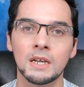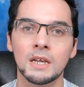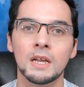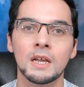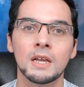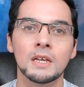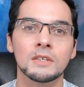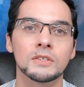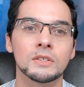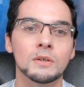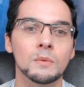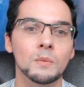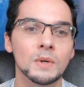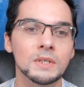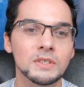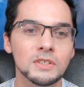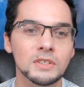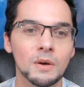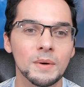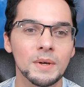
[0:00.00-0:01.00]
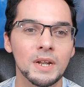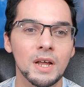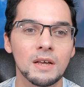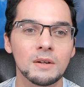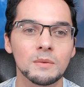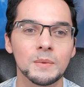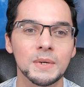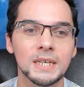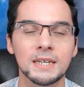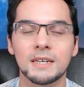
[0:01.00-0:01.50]
So what's going on
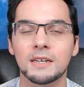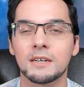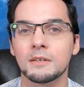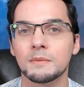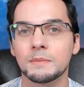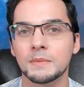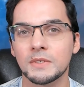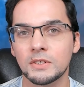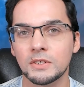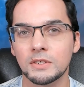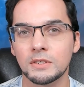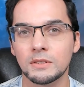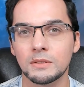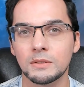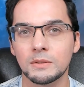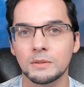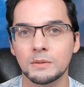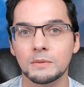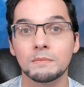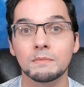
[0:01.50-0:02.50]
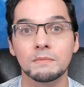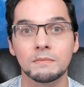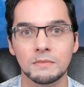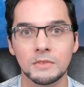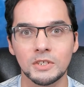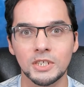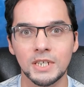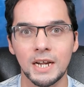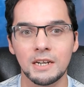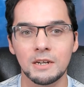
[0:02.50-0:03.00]
when it comes to
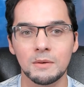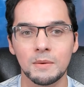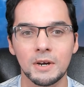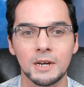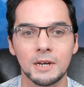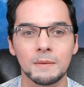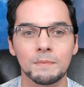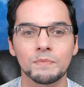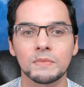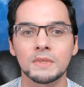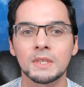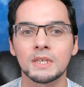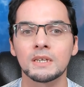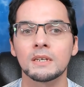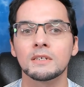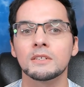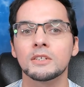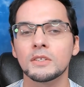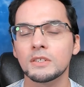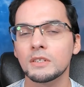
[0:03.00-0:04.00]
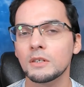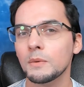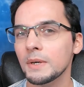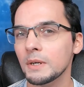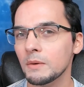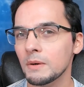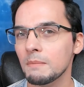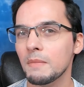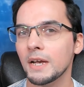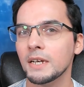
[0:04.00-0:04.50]
January? Just a quick
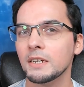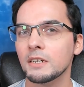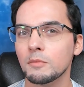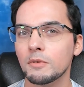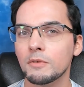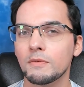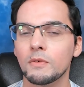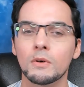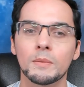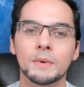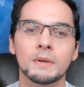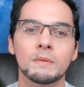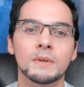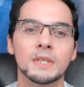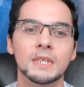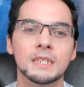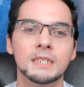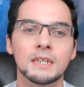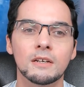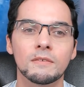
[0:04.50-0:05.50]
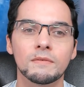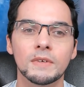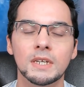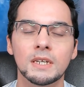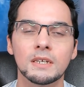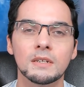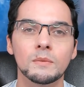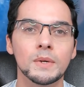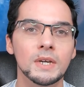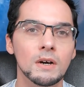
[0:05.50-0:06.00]
reminder before we really delve
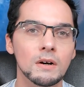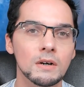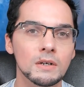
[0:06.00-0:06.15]
in, we are